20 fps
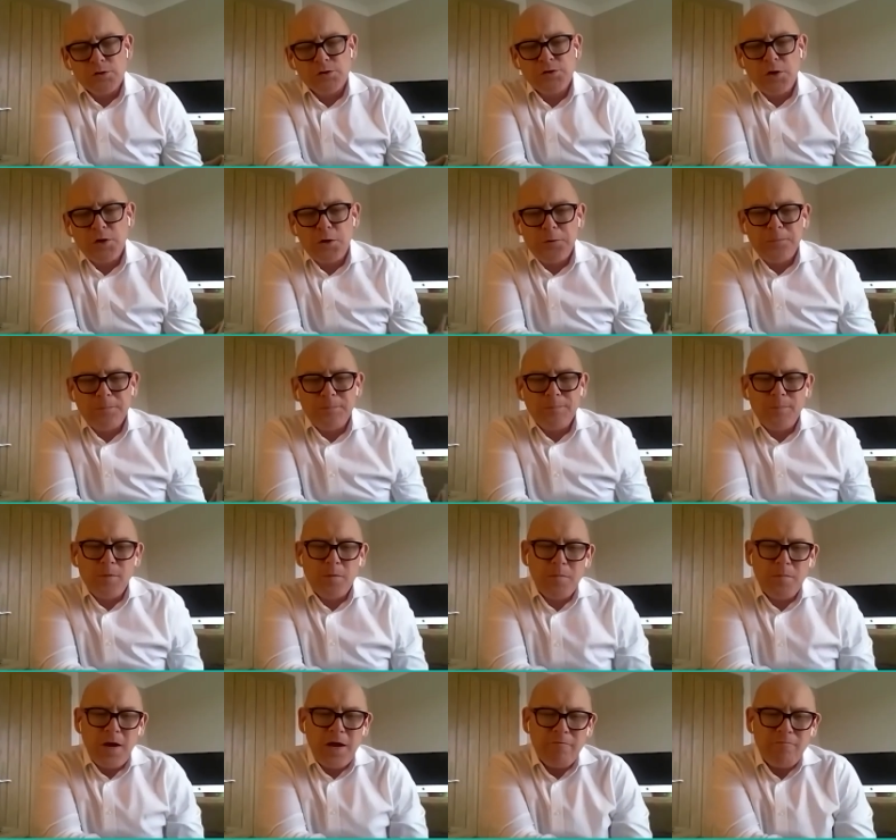So
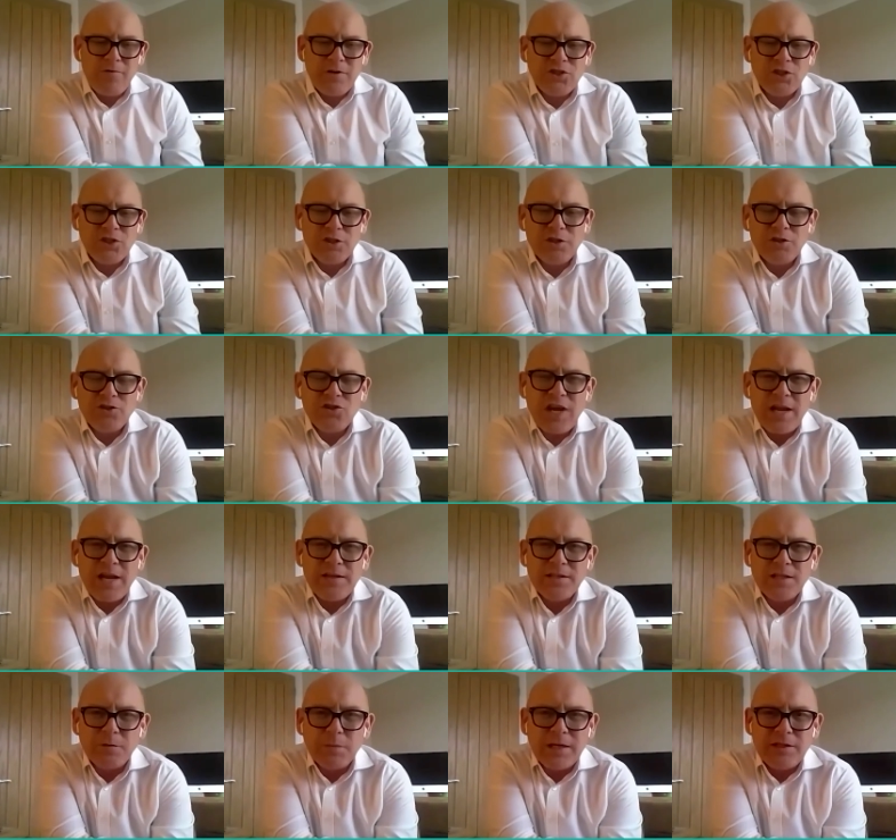my original
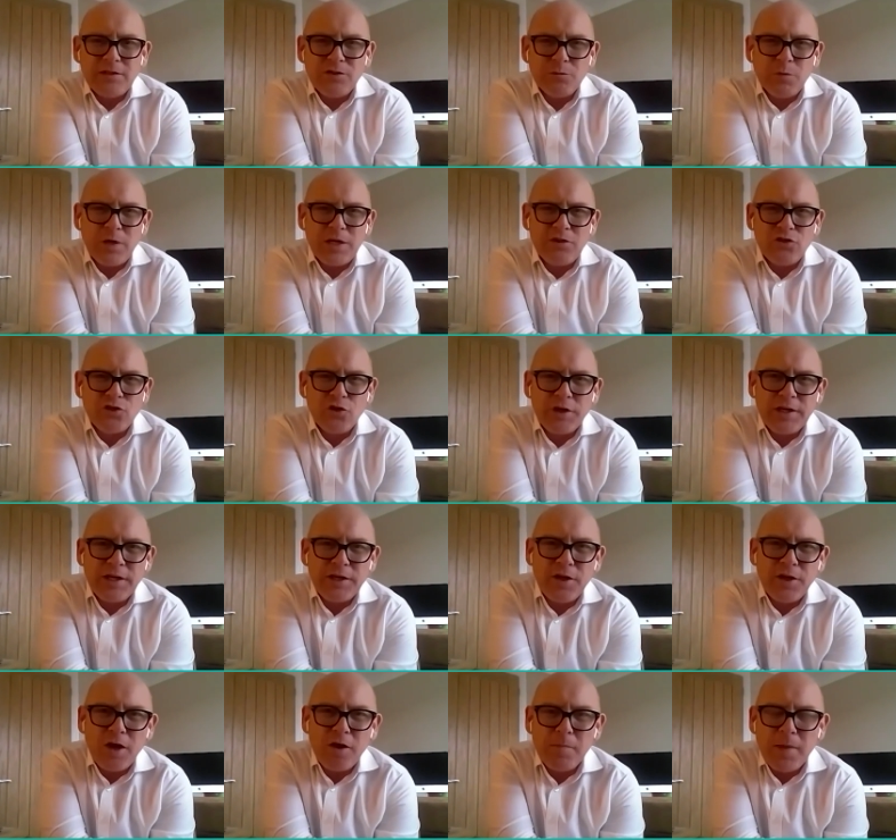agenda when when
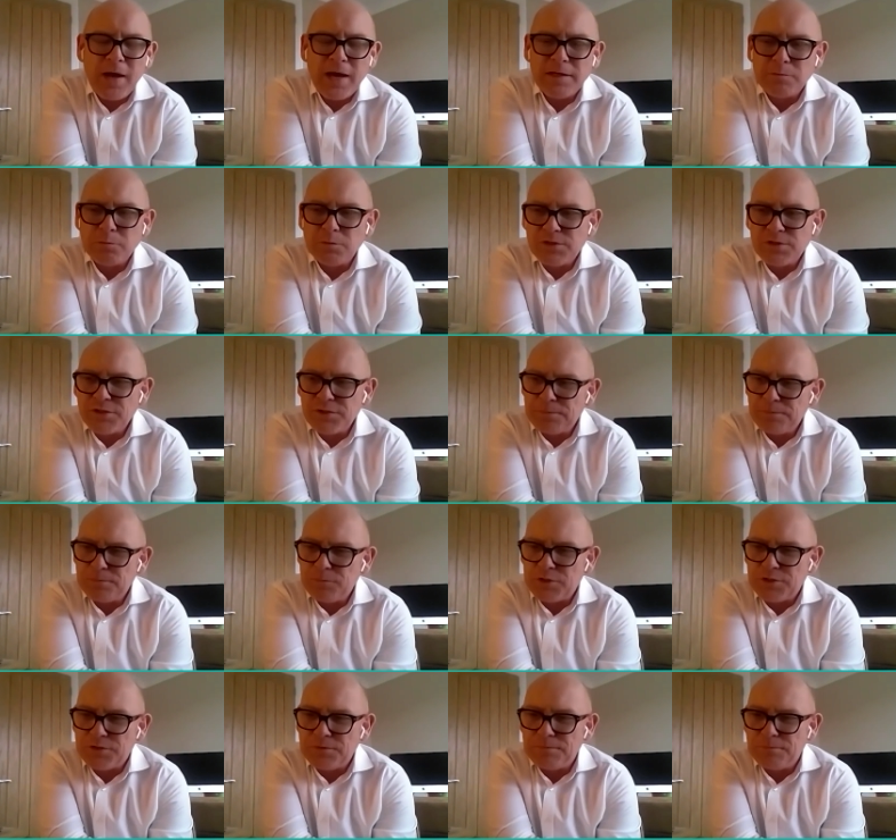joining Nomad was
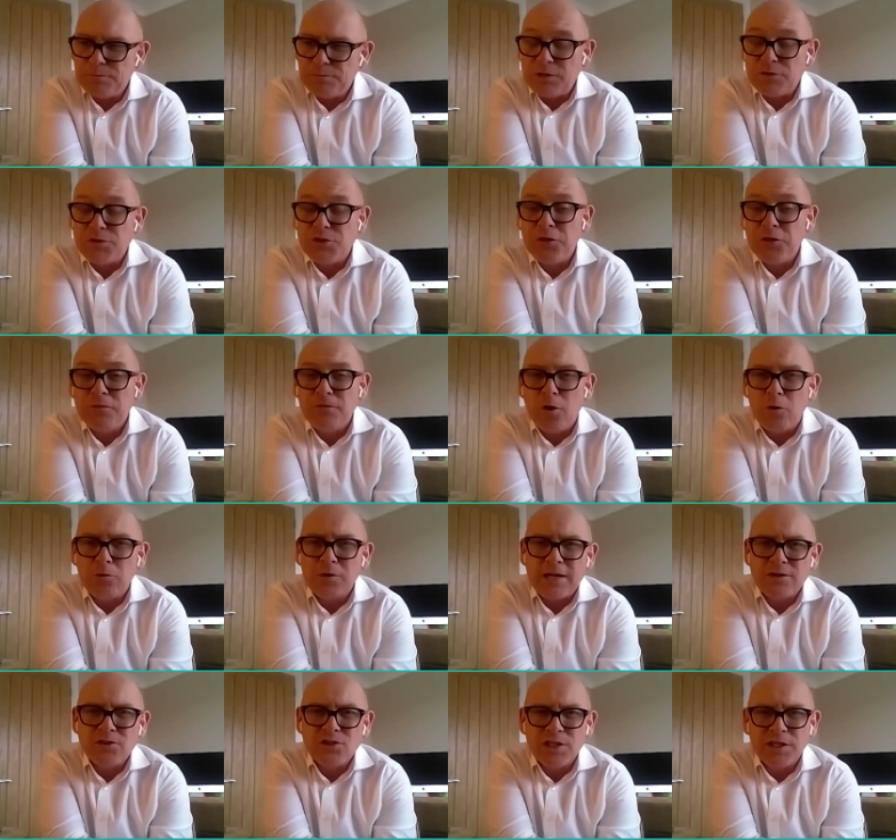was well twofold
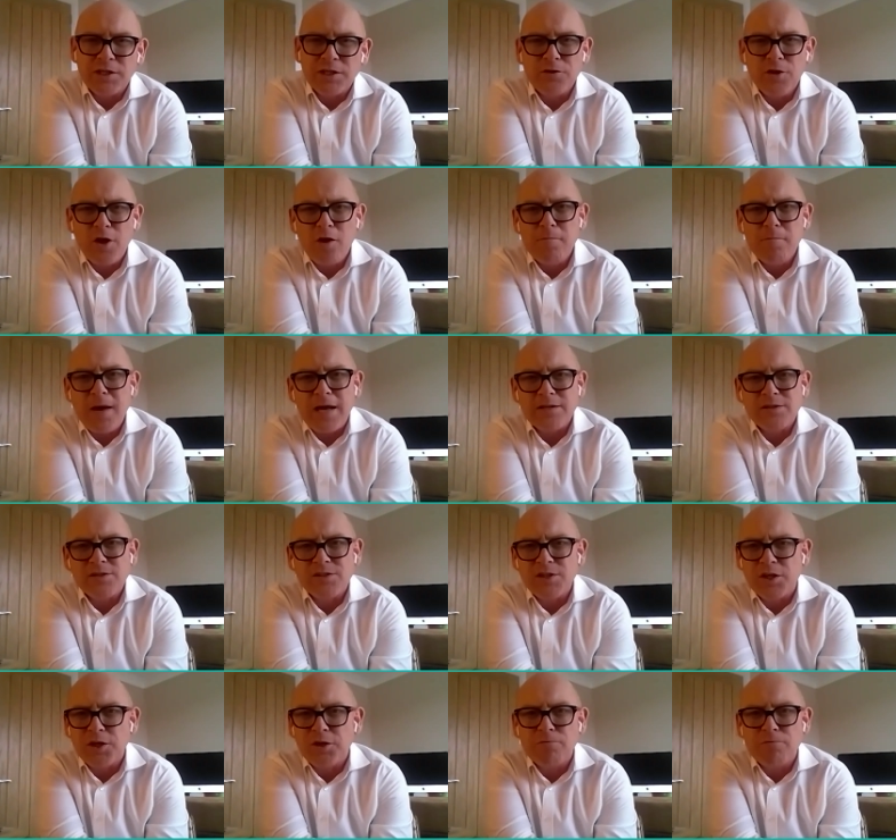actually. Nomad is
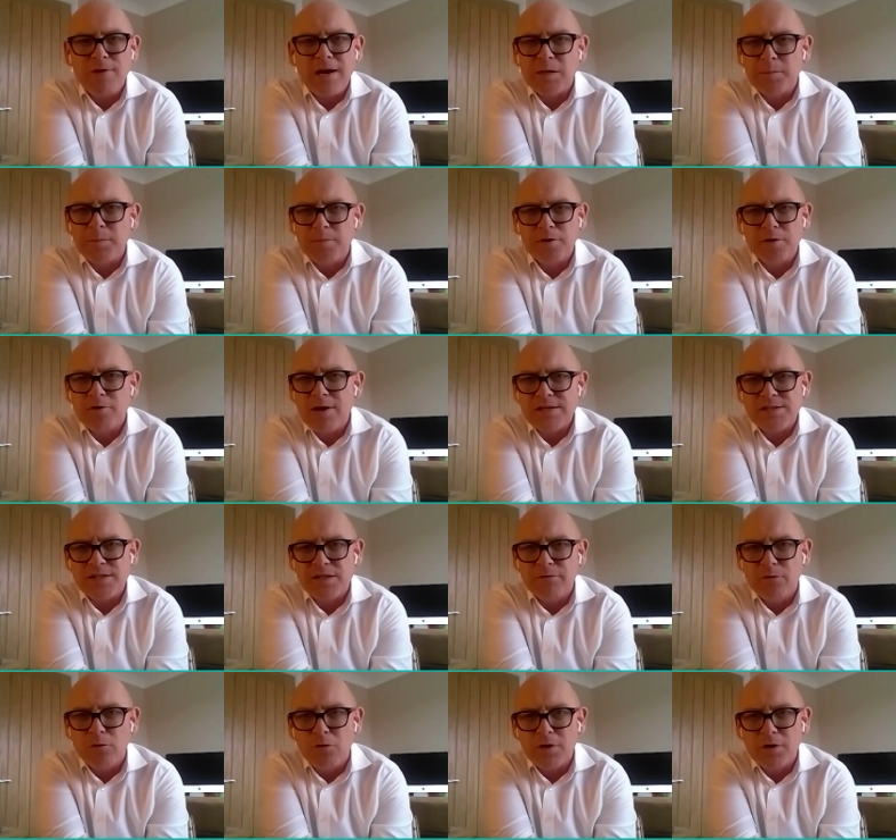an incredibly
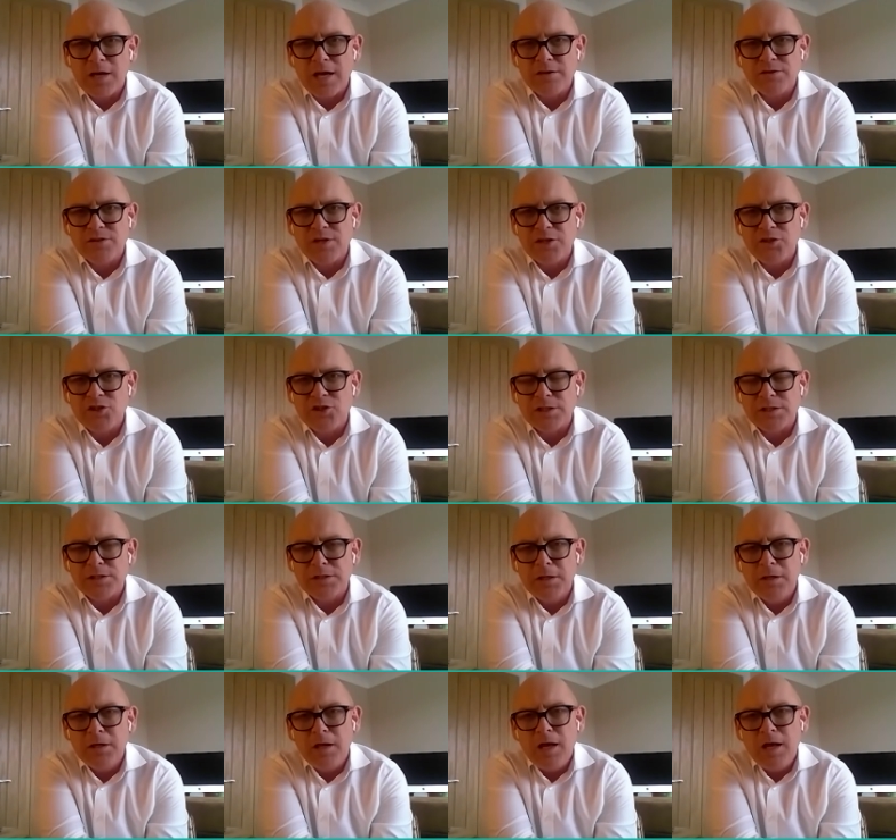progressive organization
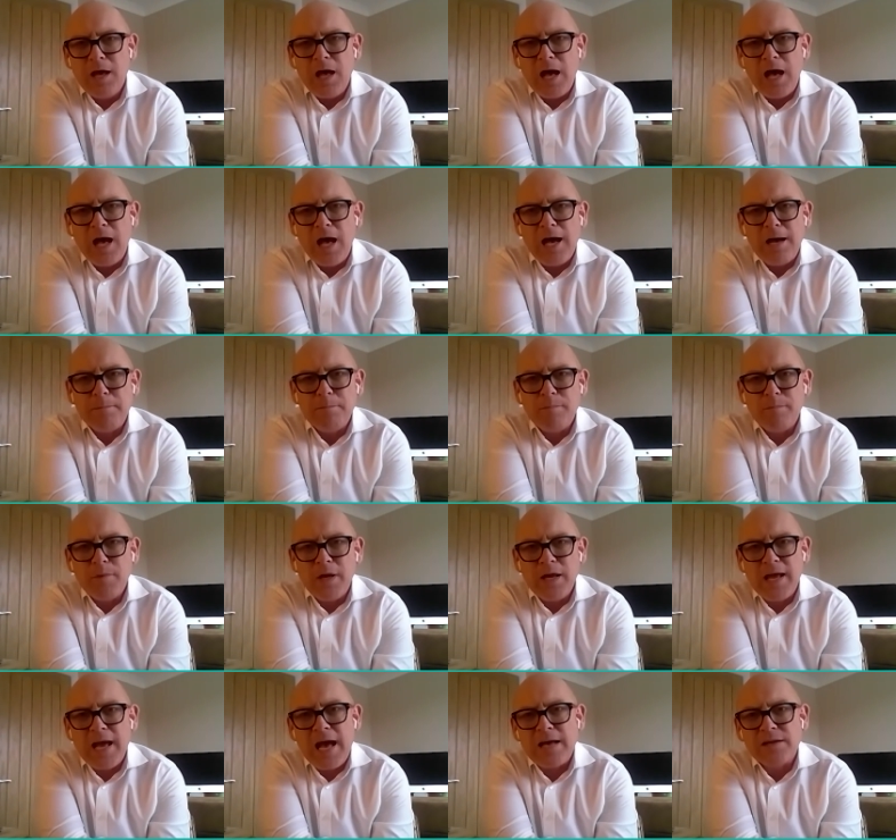um,
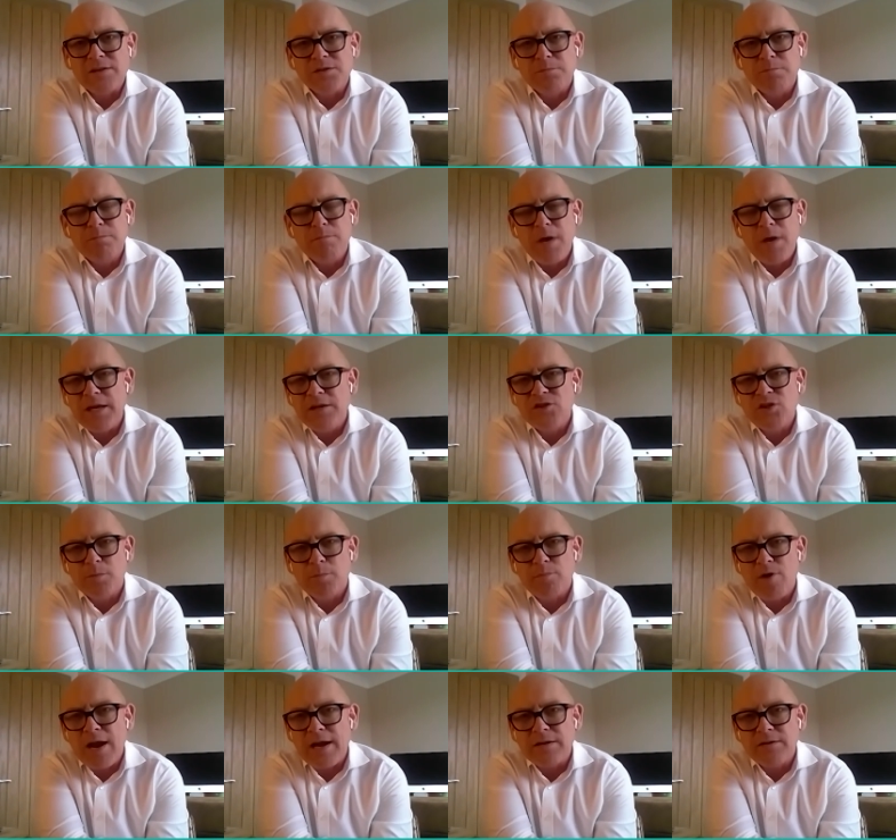it has major
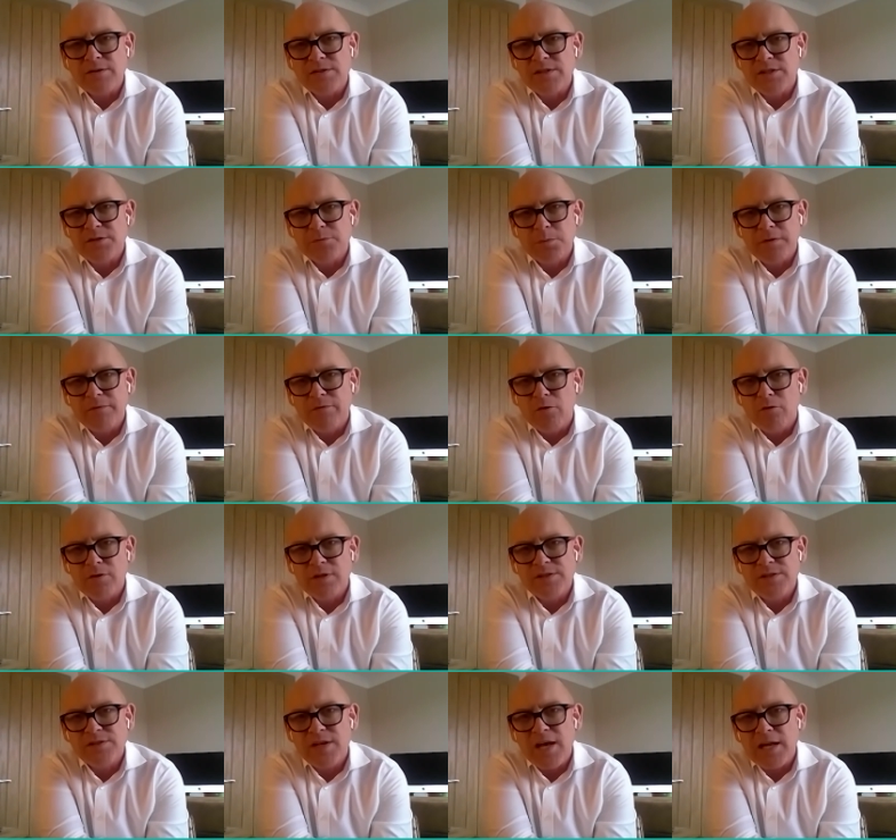brands, as we've
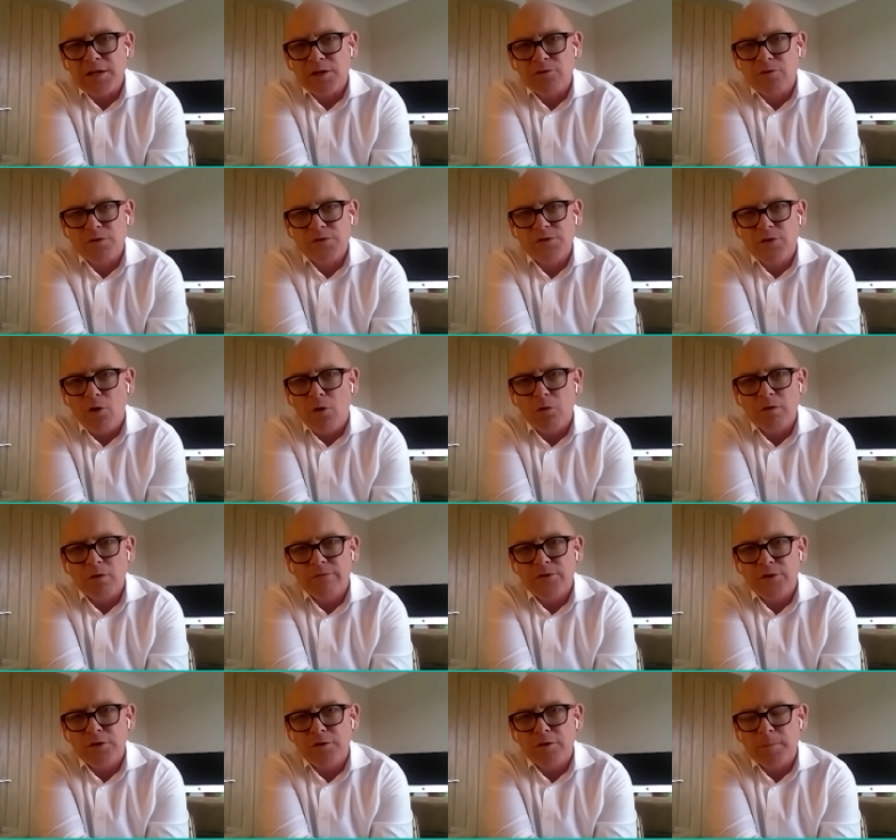already said, across the whole
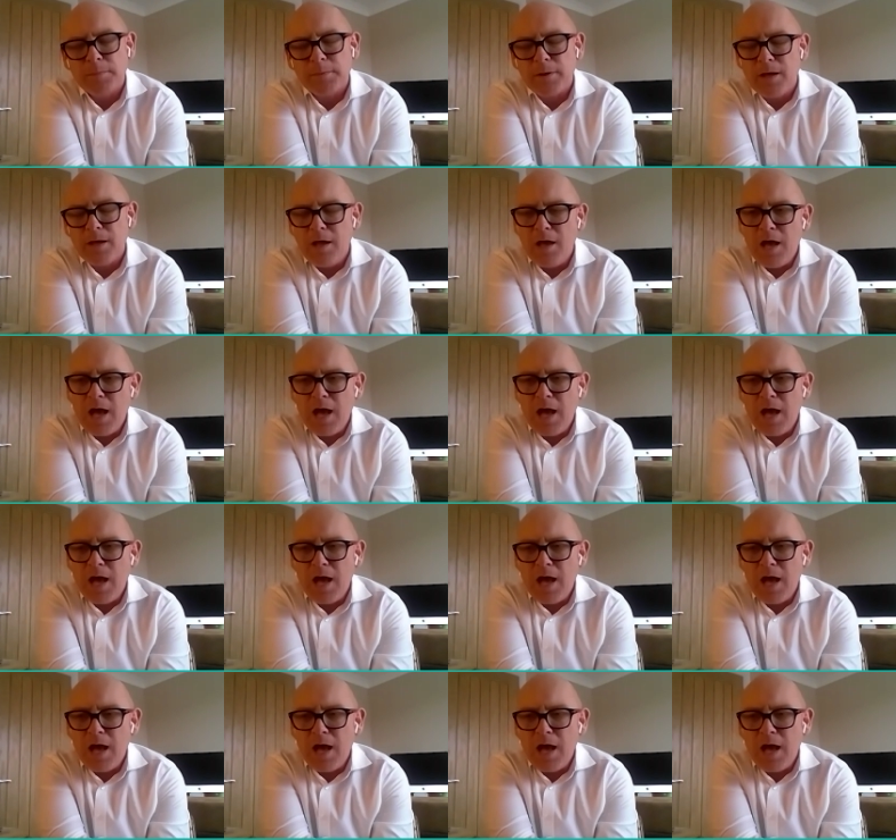of Europe.